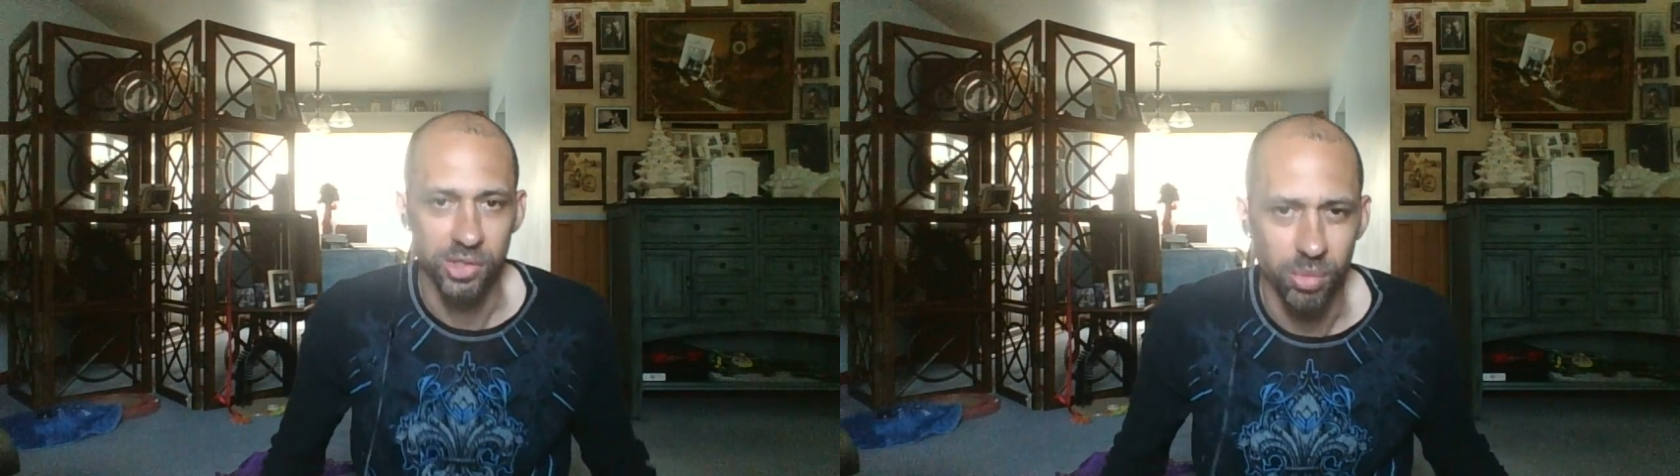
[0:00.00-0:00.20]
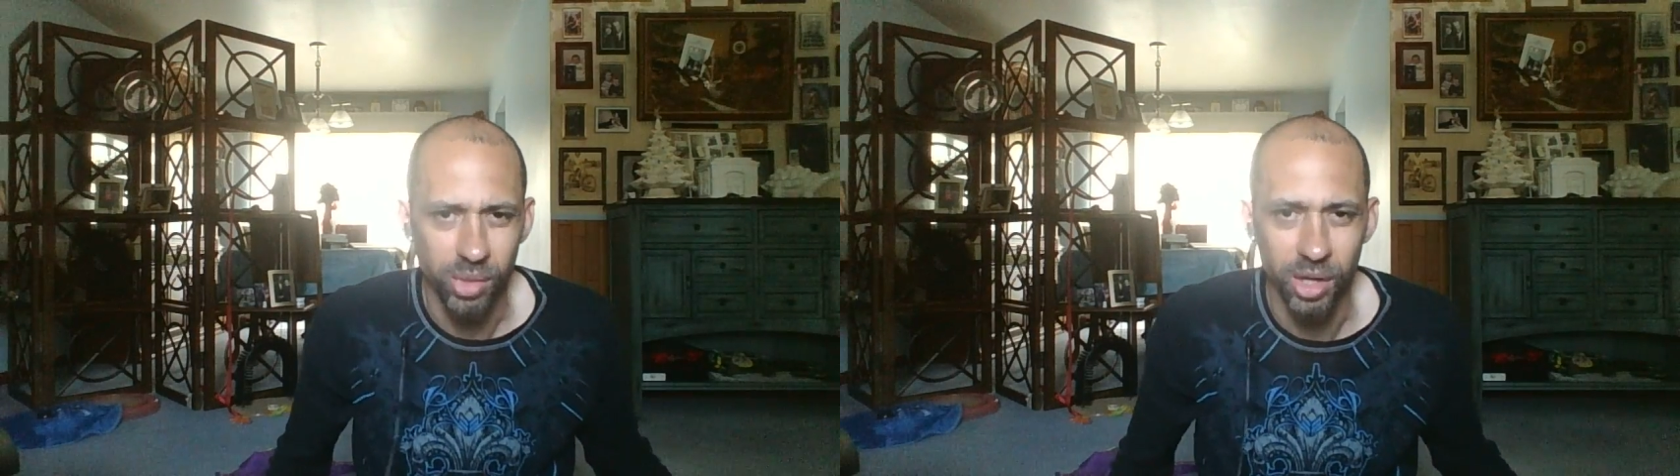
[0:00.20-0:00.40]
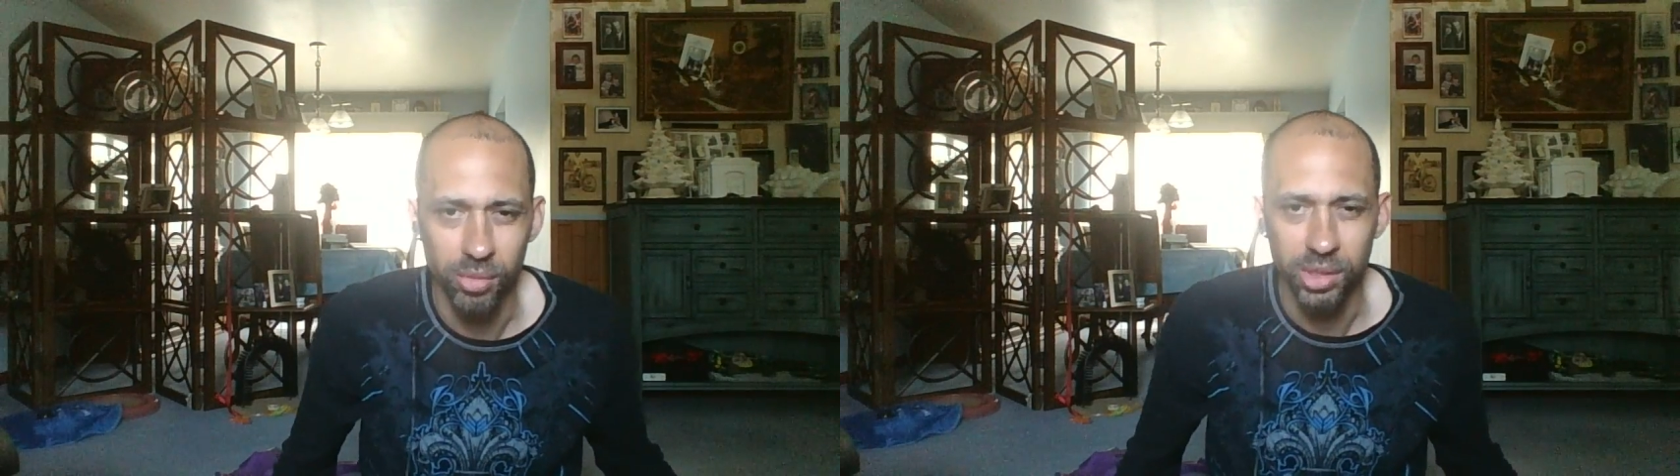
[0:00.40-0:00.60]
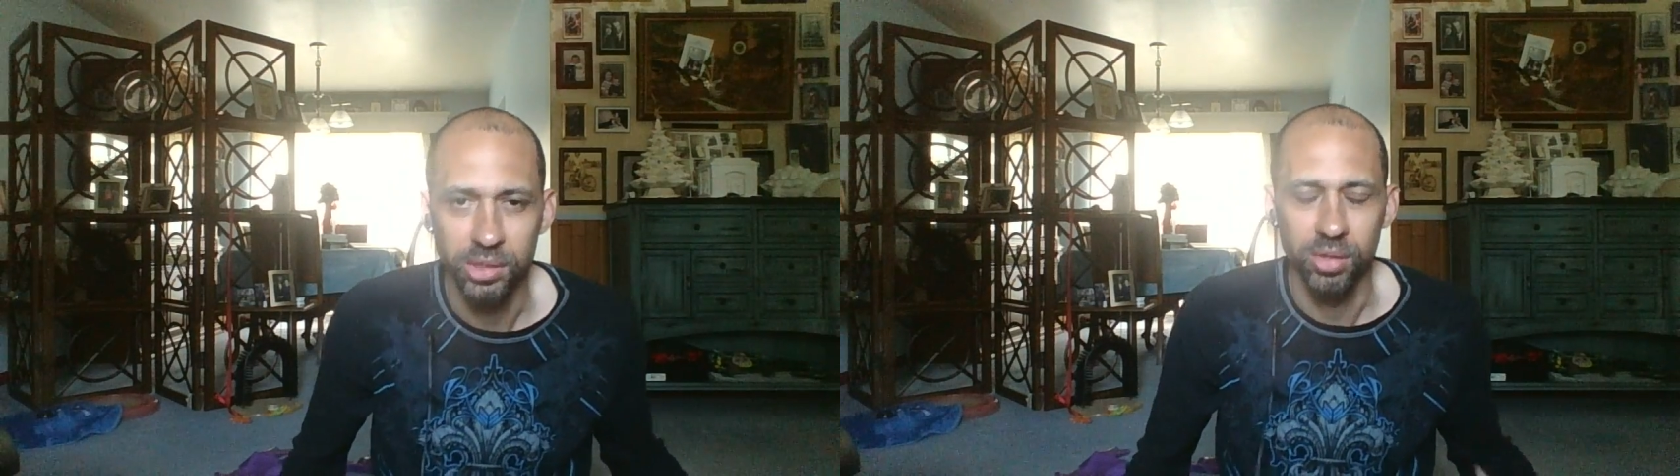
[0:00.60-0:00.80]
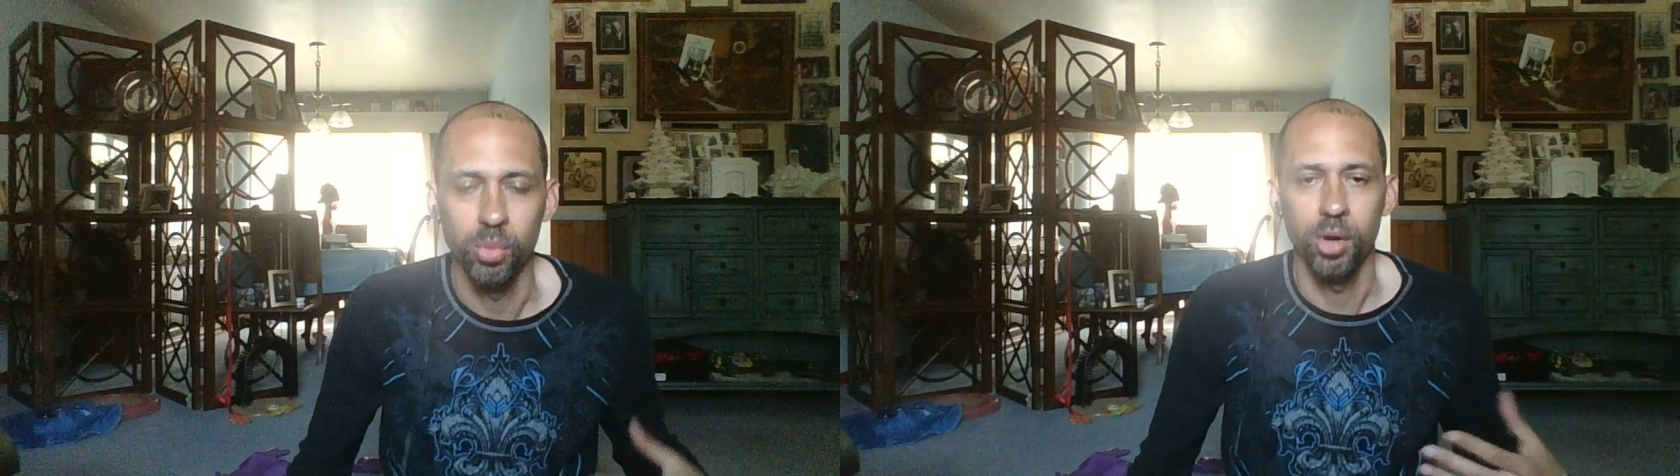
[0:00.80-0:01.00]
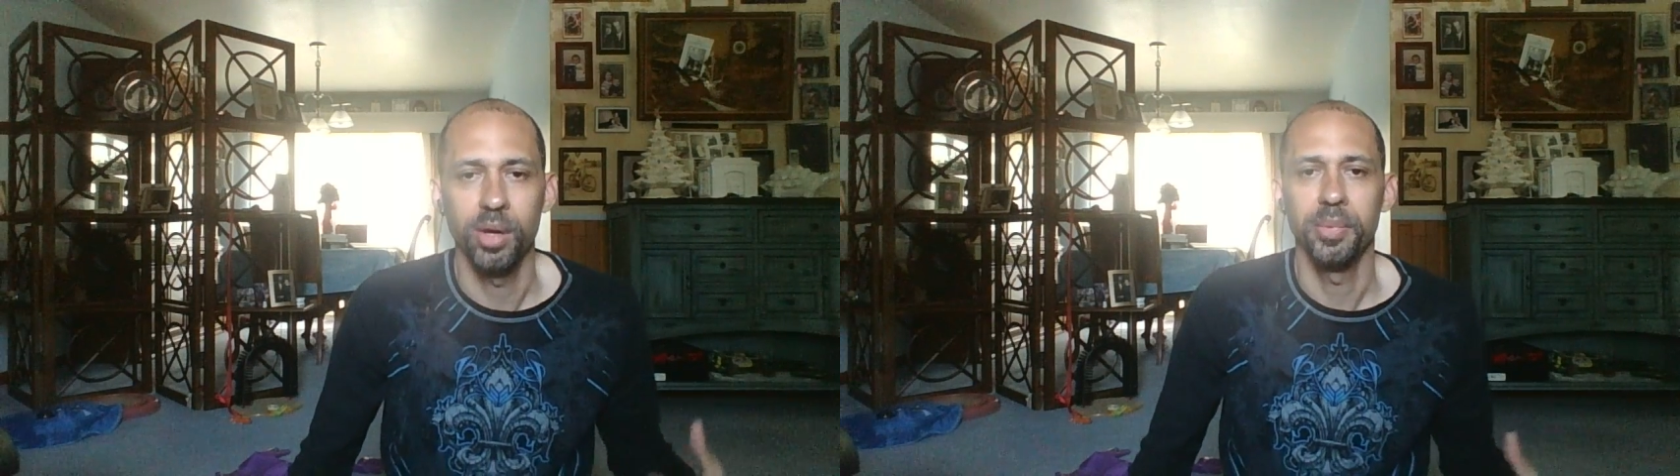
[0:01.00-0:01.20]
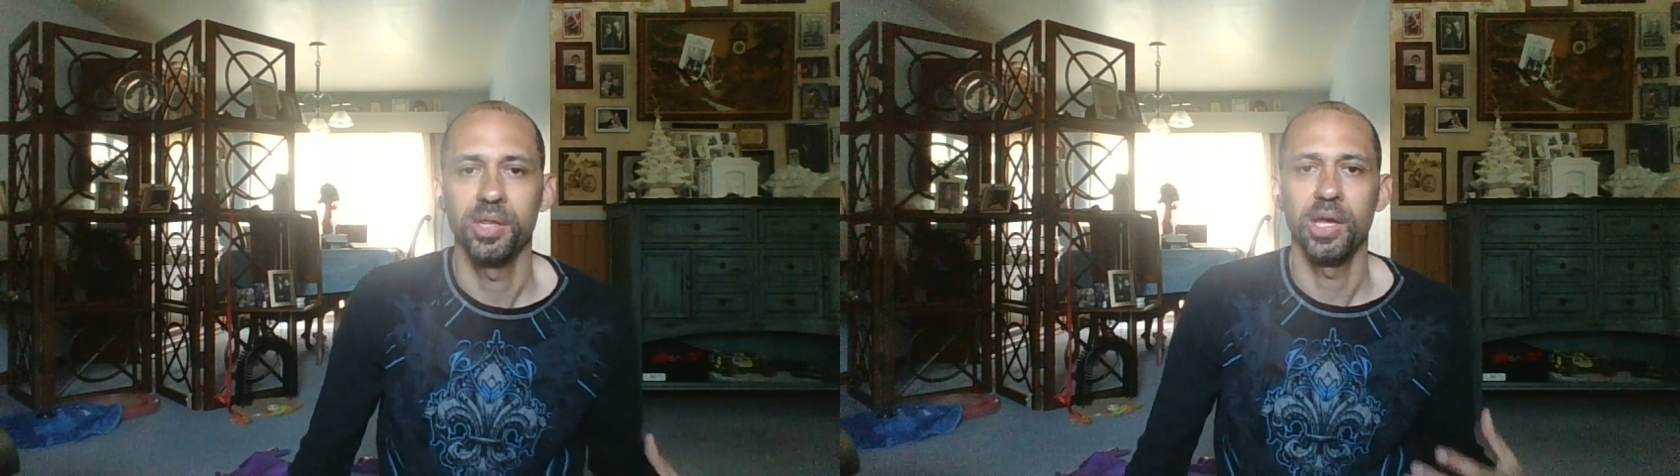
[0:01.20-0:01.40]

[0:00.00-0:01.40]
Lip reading: So we don't need to worry about